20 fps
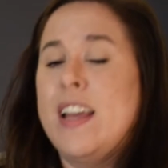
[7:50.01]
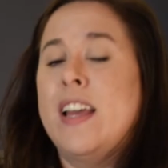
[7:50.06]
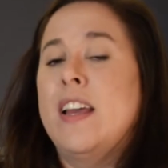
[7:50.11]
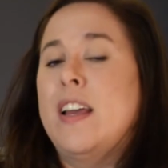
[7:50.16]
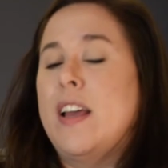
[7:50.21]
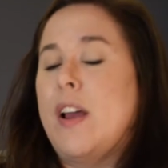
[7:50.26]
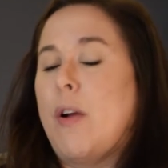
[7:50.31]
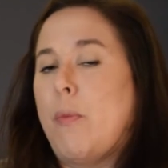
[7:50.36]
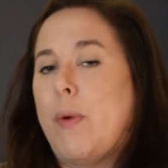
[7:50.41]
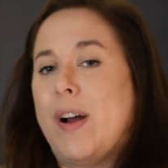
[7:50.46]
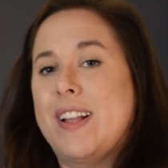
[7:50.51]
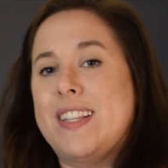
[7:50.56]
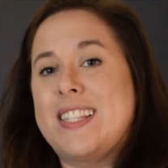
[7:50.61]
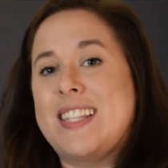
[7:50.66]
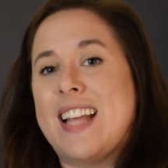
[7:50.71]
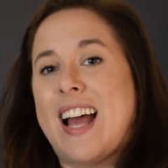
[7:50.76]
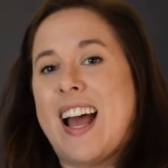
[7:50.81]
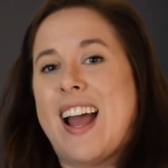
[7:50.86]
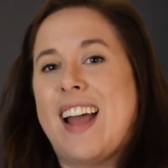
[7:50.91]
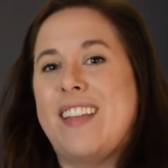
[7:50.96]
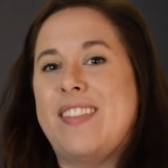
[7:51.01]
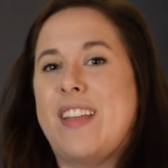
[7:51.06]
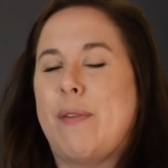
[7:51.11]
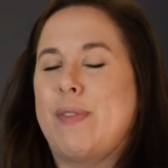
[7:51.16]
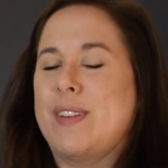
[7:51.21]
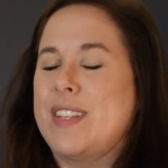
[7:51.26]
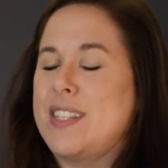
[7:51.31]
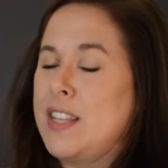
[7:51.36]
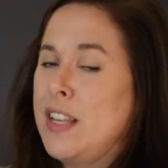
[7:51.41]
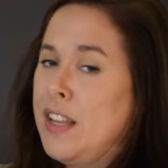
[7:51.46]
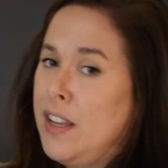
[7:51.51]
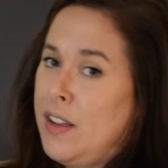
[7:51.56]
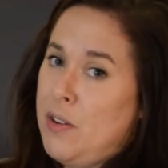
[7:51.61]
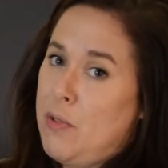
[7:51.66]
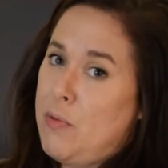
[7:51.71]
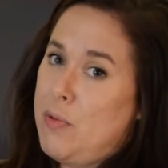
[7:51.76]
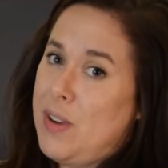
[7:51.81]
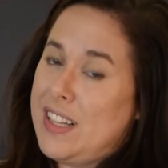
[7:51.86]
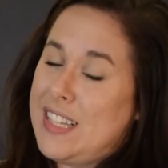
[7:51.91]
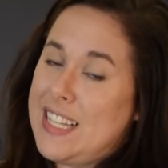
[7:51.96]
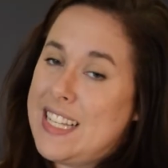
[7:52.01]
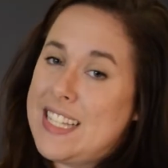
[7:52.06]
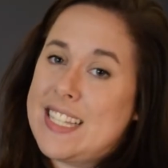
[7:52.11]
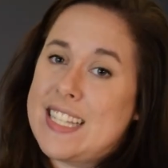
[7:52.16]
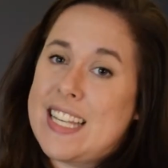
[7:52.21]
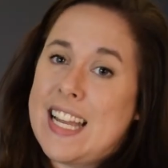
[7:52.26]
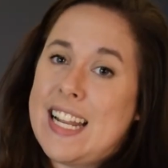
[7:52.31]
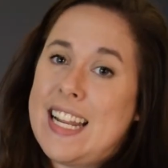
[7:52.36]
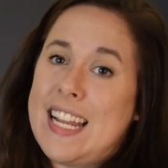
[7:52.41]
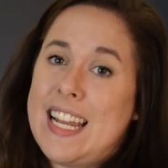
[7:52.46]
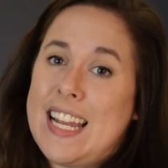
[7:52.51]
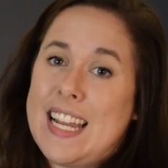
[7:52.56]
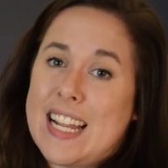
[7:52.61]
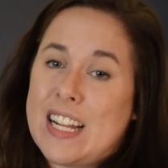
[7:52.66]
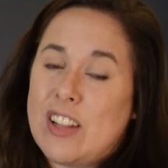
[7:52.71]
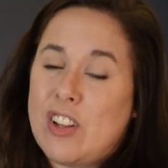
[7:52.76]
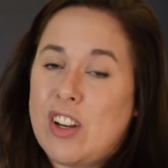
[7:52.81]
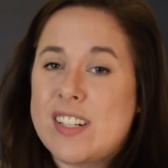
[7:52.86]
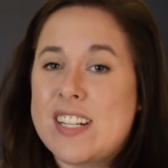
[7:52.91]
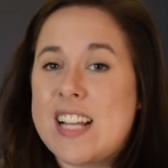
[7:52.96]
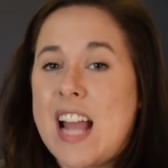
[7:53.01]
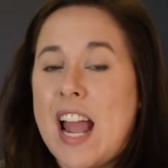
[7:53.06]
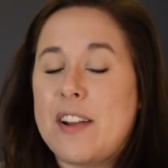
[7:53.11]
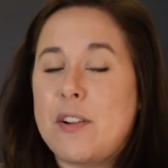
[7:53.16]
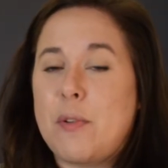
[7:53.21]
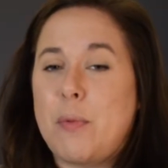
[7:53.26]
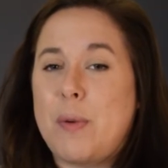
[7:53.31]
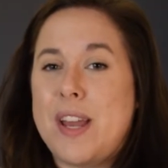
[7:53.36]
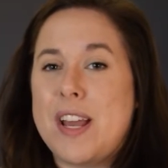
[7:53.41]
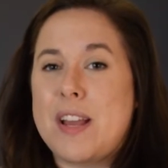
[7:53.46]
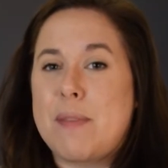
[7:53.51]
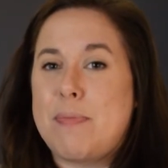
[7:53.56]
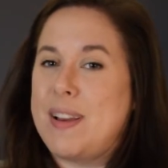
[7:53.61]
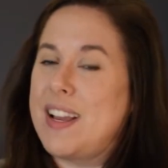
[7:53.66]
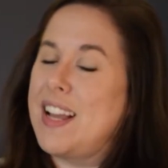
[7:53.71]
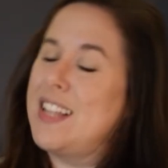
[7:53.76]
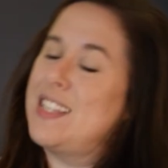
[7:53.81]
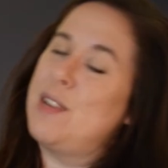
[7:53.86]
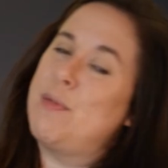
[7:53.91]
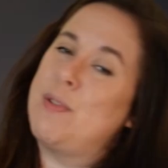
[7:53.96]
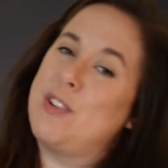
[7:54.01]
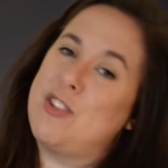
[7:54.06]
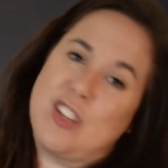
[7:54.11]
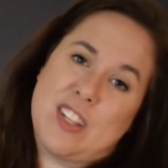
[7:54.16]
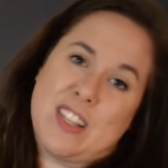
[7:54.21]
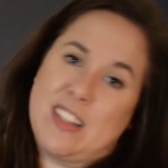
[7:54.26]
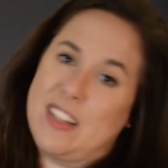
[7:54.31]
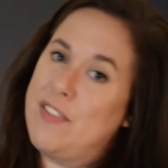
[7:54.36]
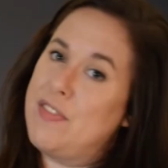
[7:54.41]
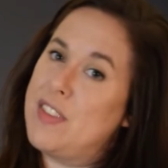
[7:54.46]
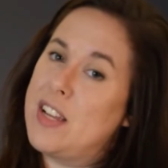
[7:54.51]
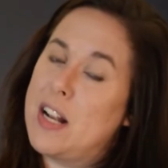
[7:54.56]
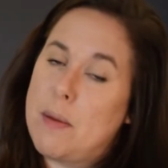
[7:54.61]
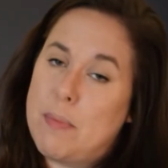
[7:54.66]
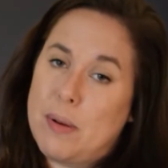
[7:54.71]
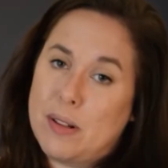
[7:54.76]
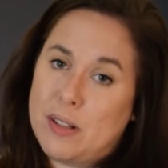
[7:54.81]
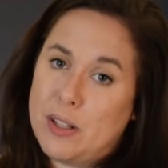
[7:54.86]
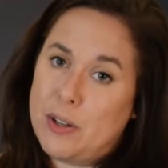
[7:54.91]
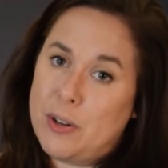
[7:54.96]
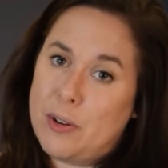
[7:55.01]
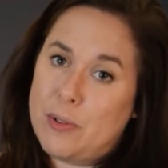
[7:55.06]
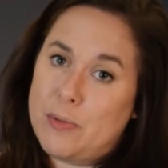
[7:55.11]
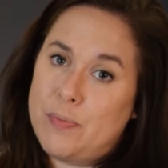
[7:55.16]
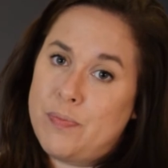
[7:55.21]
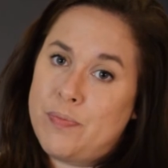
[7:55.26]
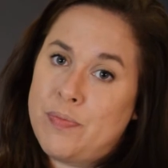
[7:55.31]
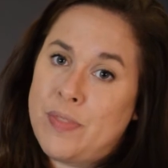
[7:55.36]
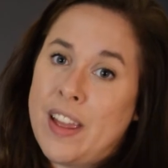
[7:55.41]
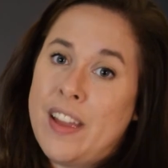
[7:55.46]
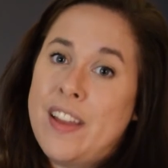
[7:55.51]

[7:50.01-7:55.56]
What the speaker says: and one side that was really skinny and looked kind of weak because he was just lifting a balloon.